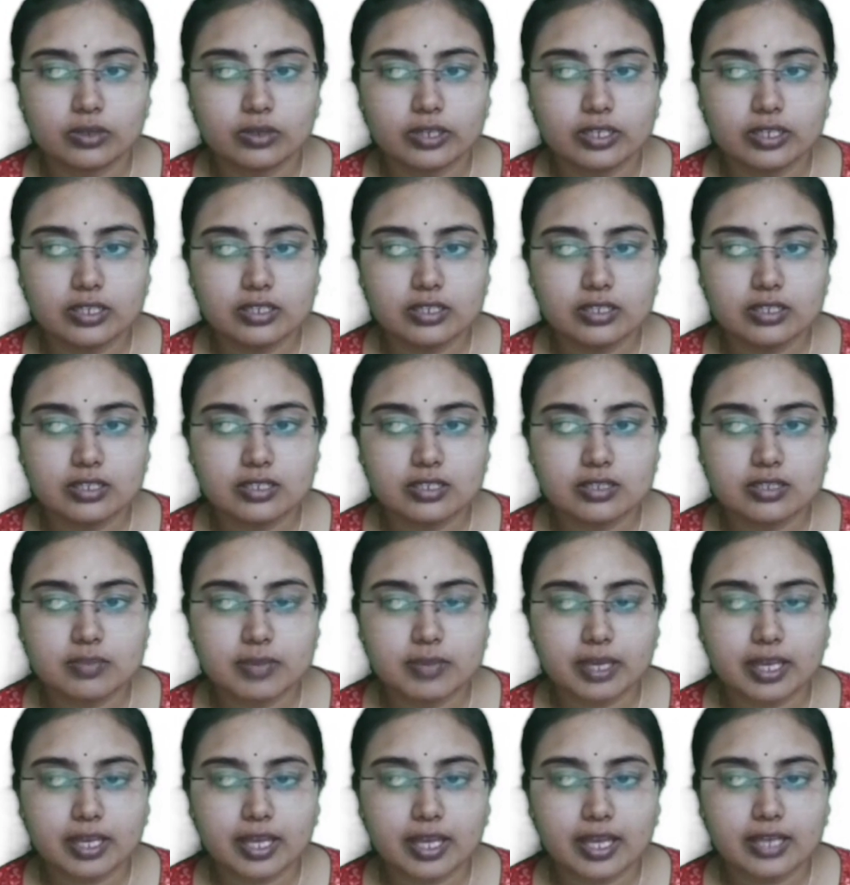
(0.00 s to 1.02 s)
Okay. There is a
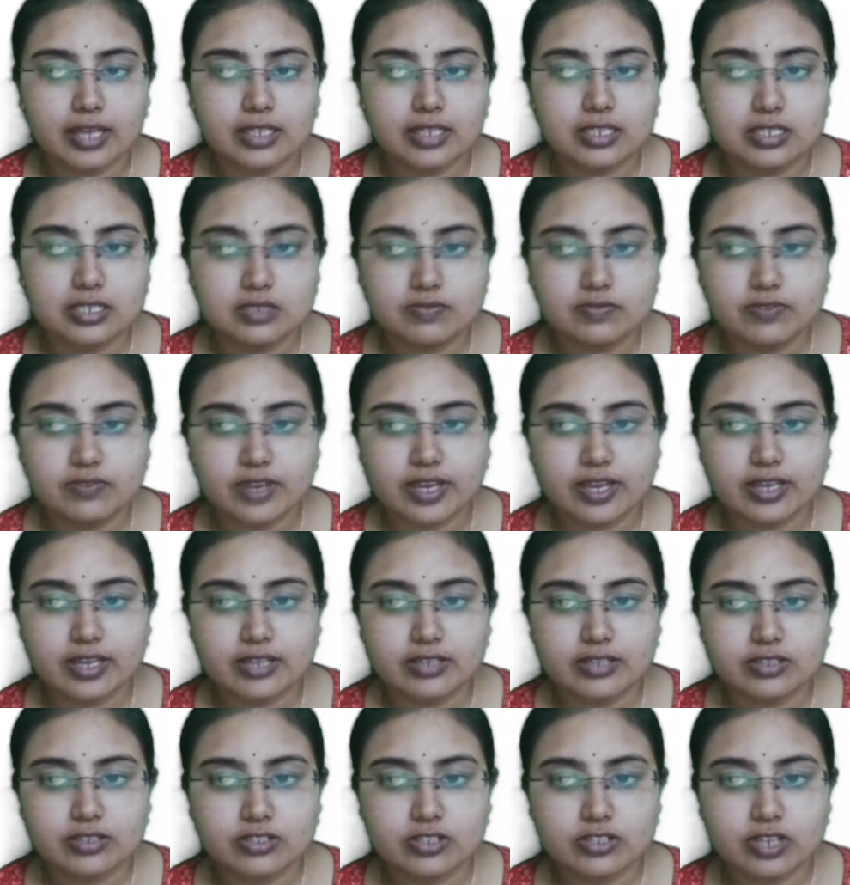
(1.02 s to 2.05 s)
mechanical
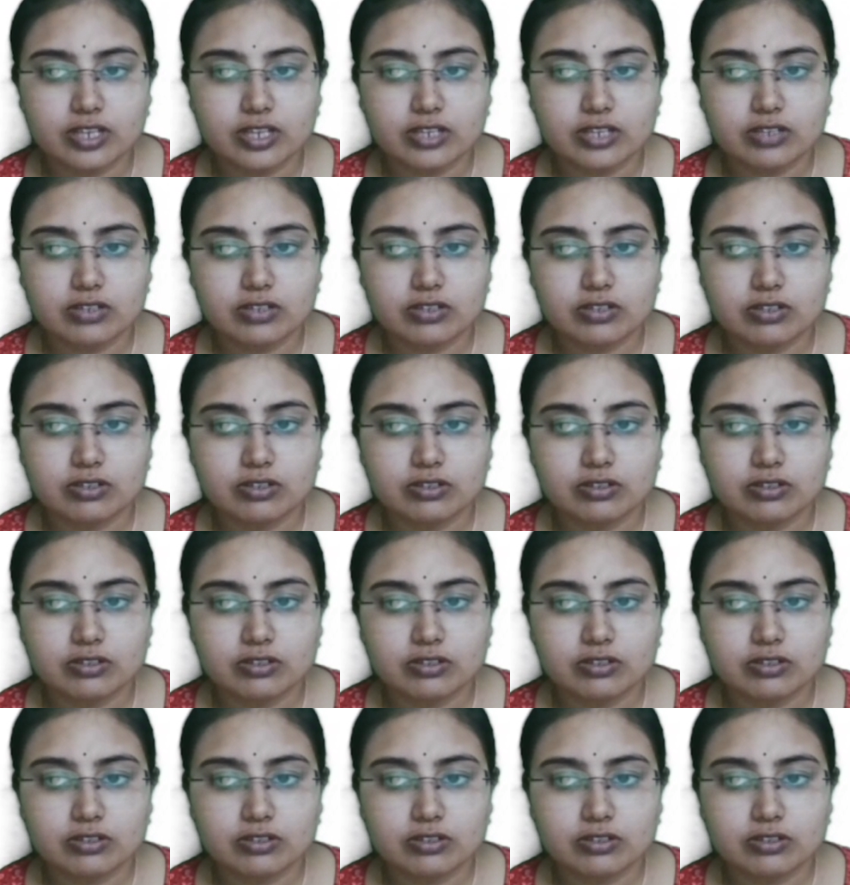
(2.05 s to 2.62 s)
wear and tear.